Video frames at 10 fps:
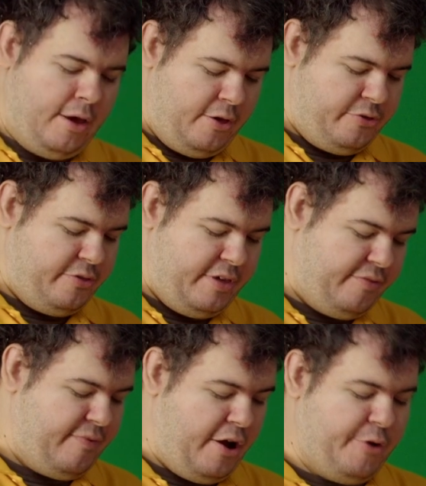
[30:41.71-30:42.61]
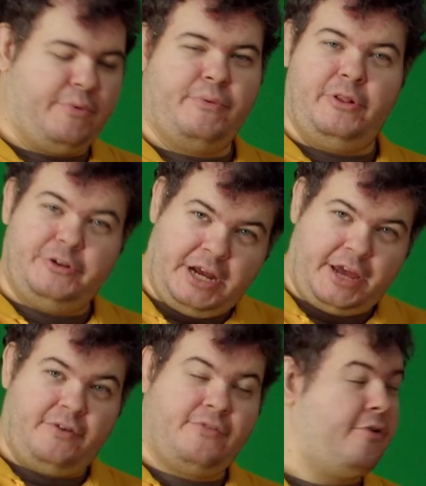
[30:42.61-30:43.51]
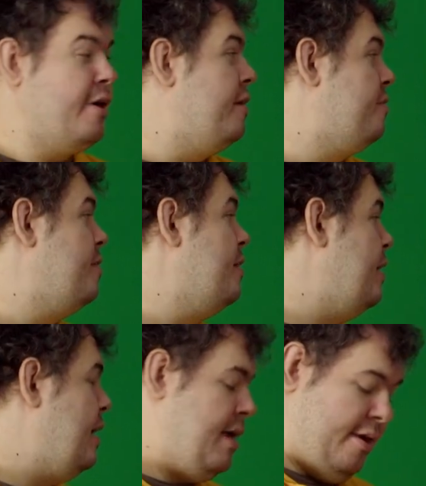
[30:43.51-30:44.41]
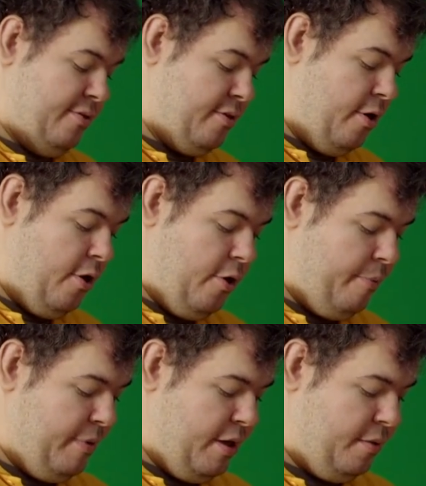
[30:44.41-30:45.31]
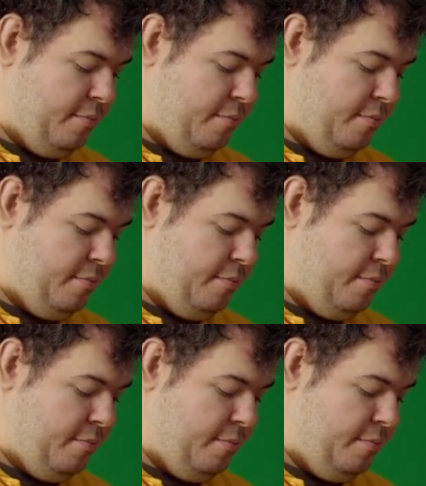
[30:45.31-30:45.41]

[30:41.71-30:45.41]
So this variable we're checking for is opening.